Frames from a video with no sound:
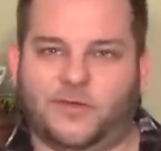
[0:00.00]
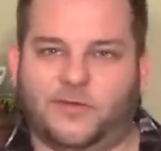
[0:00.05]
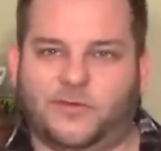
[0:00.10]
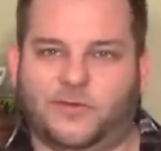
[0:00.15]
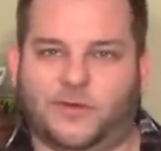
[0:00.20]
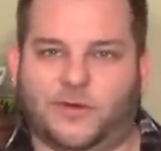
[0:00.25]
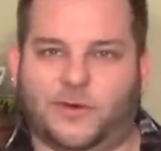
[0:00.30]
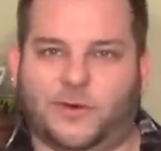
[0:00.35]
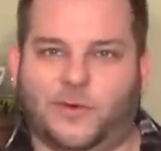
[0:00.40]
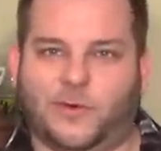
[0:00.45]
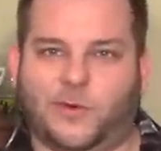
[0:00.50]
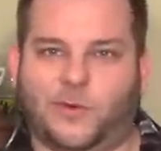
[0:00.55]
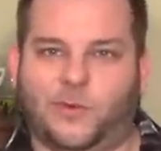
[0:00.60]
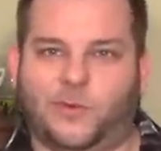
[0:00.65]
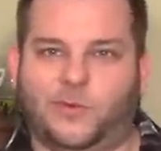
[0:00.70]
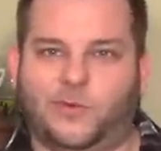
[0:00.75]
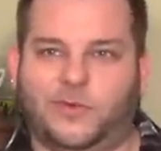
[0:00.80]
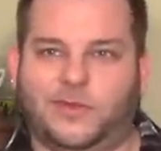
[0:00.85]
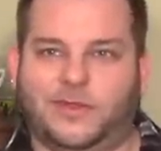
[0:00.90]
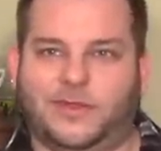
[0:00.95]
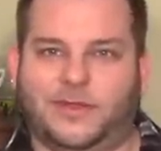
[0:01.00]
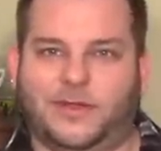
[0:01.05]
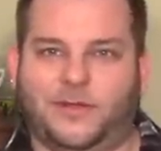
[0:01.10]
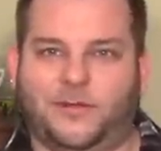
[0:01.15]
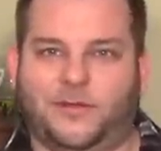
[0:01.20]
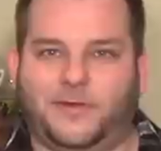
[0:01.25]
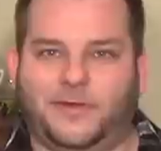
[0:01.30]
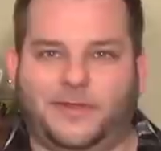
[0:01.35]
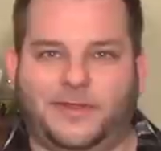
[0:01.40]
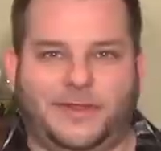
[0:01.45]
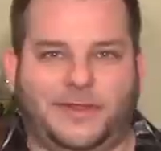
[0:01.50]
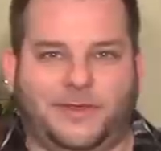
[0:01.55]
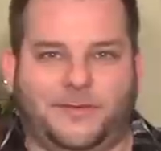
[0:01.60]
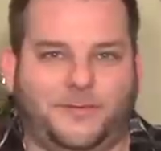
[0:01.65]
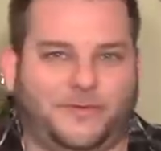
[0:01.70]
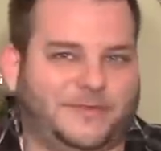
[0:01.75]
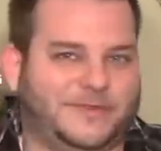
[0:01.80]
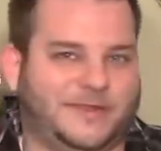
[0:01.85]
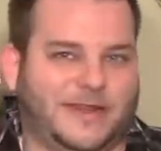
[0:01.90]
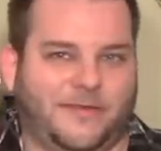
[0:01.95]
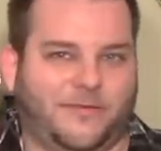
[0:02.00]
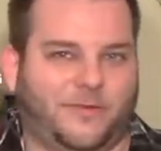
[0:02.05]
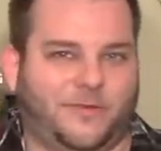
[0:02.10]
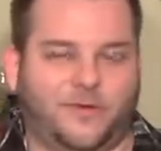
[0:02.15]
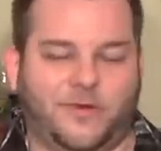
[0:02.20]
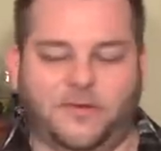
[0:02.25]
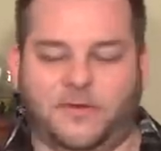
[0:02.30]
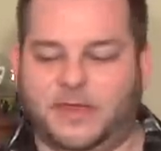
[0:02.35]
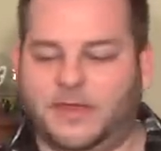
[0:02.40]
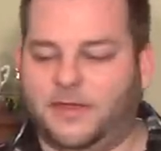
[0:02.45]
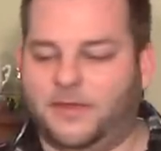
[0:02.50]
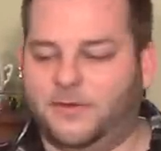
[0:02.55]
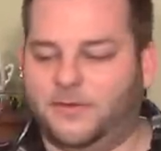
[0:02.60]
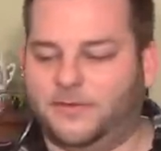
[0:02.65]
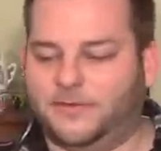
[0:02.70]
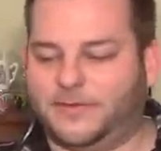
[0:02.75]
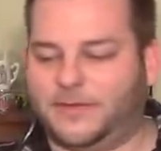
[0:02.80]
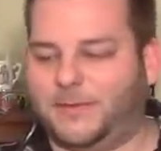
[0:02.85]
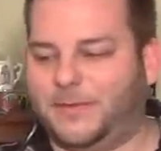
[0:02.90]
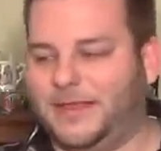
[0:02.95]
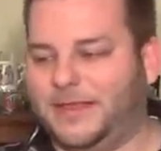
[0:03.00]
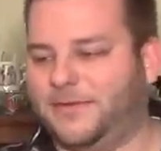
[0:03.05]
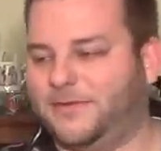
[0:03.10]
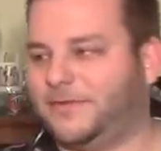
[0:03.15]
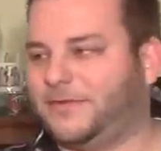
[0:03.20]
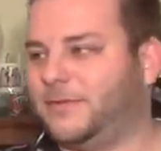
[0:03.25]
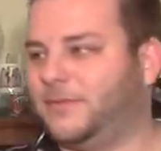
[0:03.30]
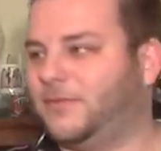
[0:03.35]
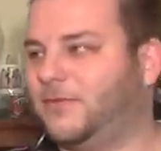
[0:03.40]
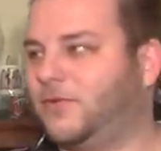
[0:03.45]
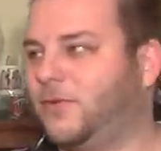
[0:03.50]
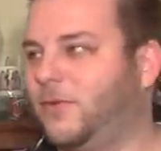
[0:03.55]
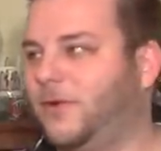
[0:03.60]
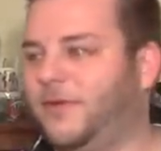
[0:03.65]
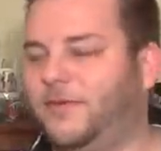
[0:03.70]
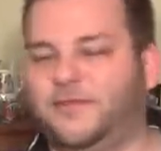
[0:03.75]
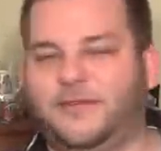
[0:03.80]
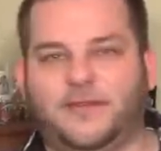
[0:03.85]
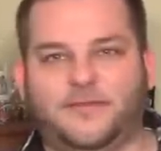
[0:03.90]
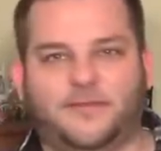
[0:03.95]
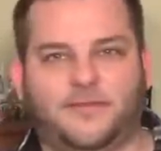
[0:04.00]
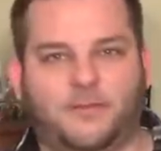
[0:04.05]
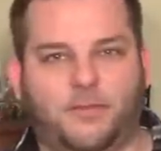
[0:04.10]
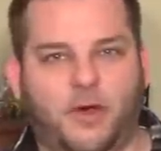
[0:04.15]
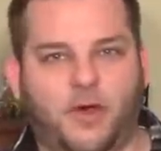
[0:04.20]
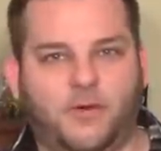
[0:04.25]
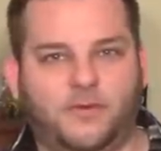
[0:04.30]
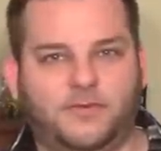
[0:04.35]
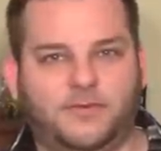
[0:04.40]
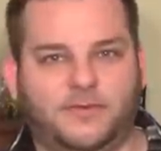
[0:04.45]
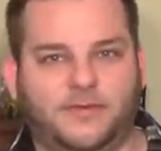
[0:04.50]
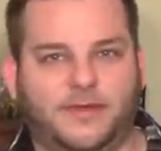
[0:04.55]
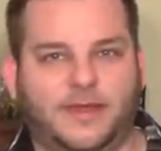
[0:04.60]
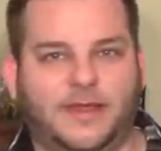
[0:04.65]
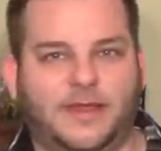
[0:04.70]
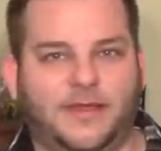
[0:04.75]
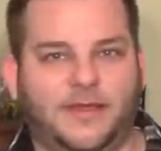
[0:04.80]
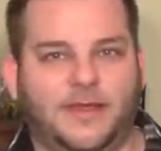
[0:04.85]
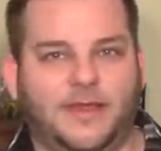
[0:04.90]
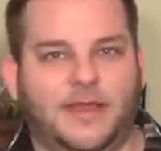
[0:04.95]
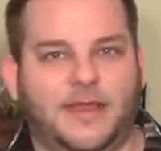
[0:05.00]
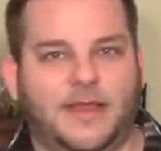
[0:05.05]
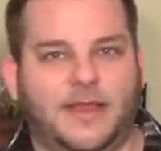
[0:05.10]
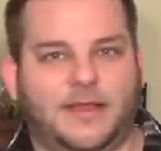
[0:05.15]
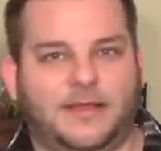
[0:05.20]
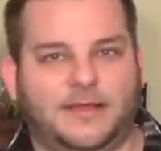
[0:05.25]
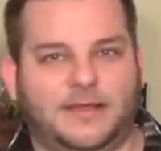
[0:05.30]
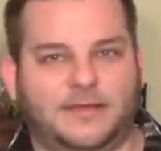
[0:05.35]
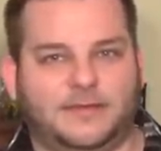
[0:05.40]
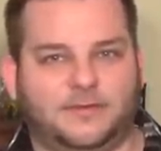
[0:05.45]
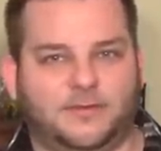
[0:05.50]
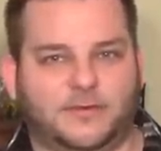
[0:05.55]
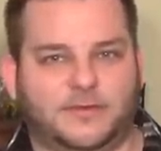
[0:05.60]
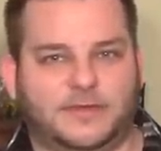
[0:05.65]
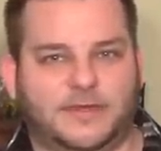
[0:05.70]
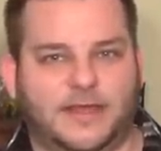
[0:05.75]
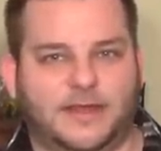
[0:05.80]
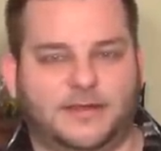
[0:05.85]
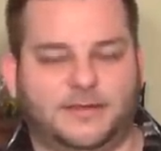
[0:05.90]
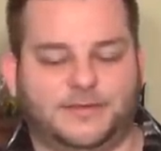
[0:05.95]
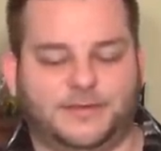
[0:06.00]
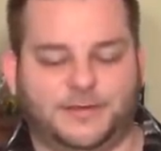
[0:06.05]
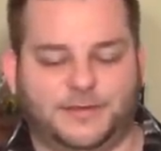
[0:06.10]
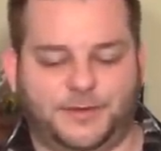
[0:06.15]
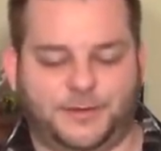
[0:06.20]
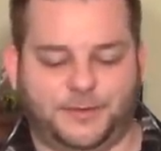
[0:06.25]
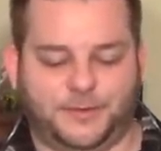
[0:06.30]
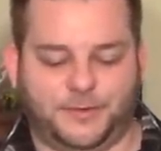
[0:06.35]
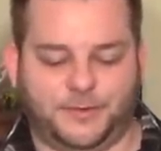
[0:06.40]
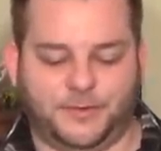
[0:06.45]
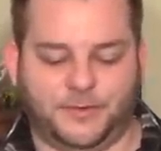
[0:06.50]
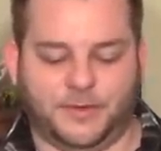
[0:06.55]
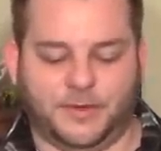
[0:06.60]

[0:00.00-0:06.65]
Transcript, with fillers: So there, they was never really used. I mean, there were some stories that supposedly these were sent to